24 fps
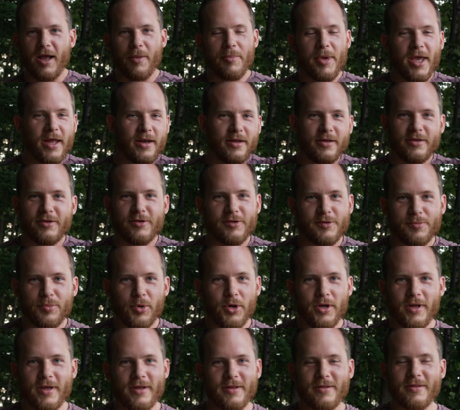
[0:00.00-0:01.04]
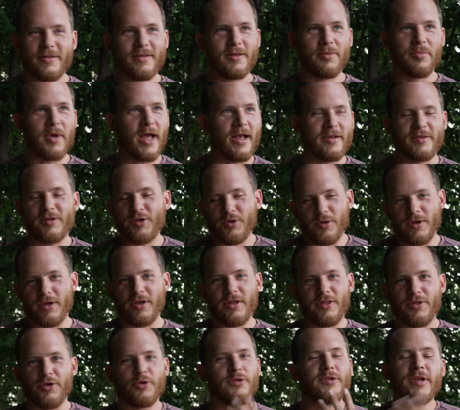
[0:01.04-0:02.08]
Yeah. Amanda just put it the best.
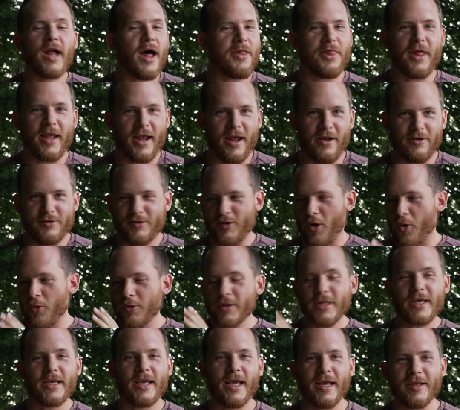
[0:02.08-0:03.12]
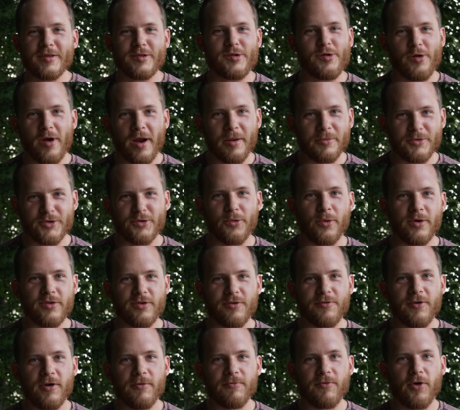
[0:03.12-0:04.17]
There's nothing else. Only Instagram stories
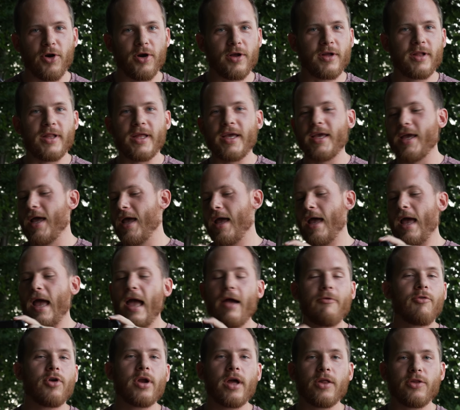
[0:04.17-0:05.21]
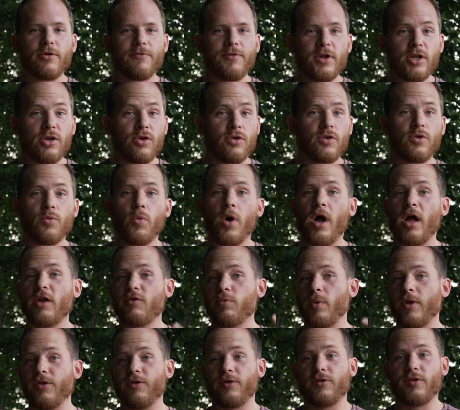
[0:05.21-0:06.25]
are filmed vertically. Every other video you
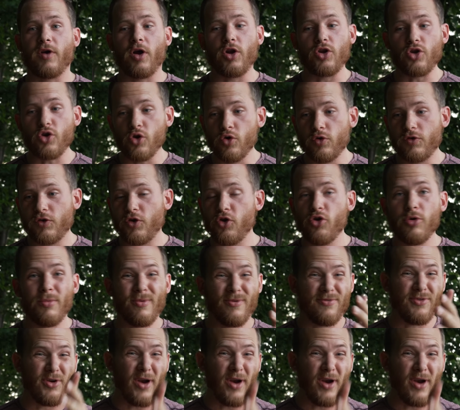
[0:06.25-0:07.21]
watch, whether it's on YouTube, if